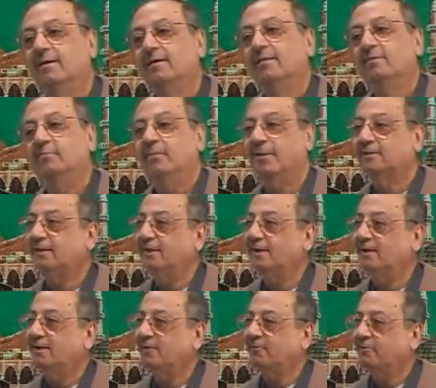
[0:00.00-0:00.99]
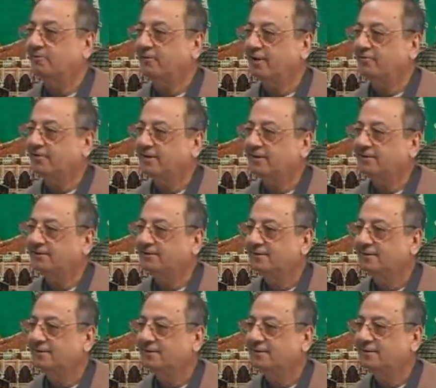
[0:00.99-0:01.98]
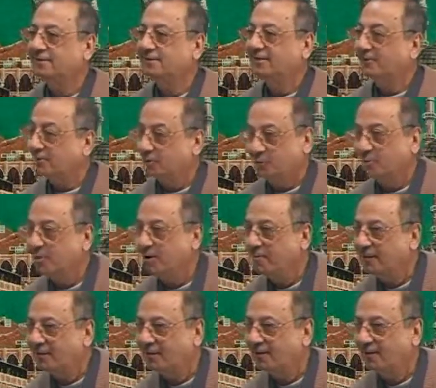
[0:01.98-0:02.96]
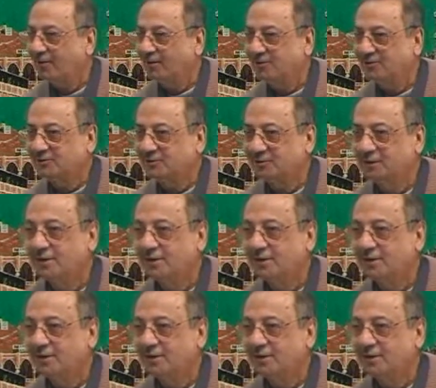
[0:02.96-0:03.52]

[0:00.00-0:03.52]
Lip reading: badal, our favorite. You know badal also.